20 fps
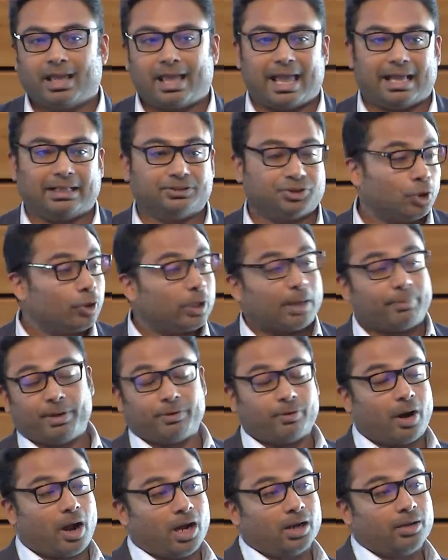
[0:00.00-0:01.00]
And don't get me
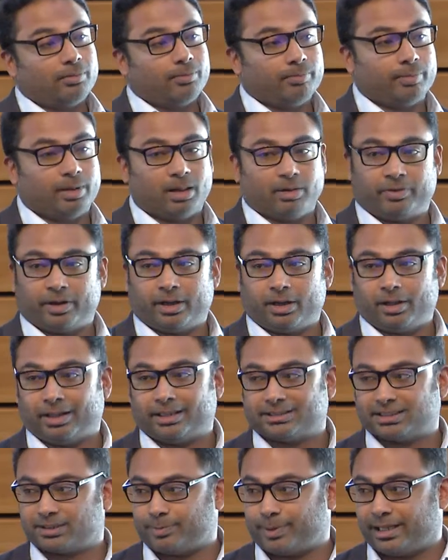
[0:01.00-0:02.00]
wrong, Millvale
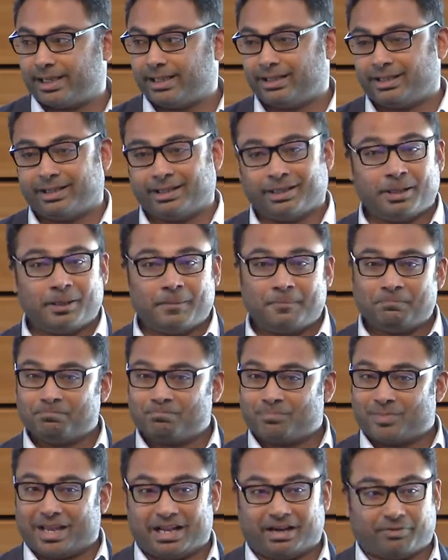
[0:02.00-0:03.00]
has been
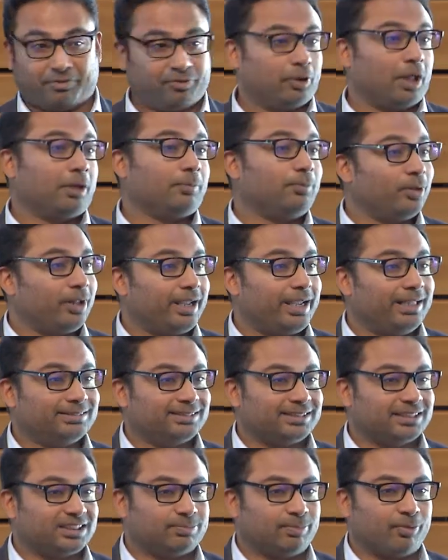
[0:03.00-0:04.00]
in a floodplain
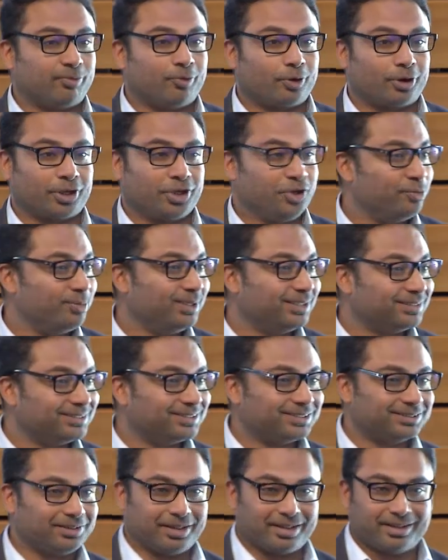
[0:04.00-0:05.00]
since before
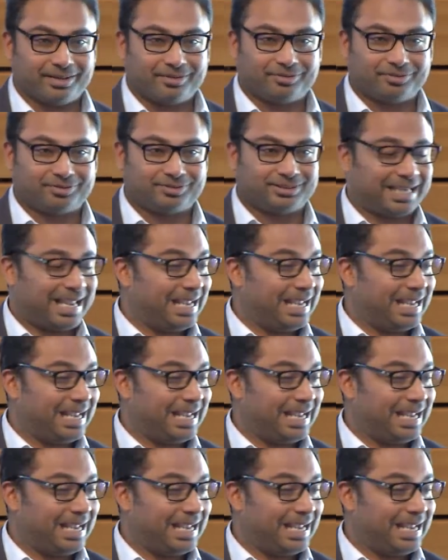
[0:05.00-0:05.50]
humans lived